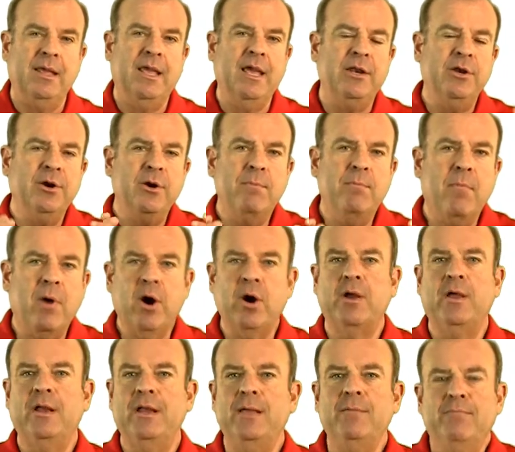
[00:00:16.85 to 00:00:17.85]
Can your
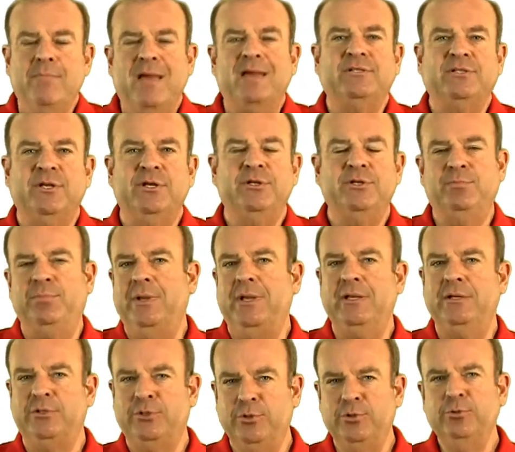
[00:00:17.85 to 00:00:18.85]
marketing message
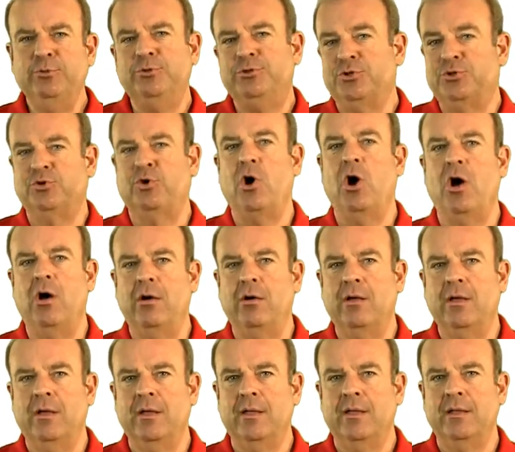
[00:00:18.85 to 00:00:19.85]
be too
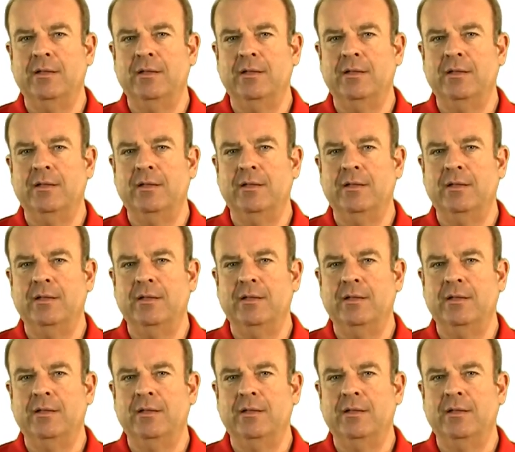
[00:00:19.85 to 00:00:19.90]
strong?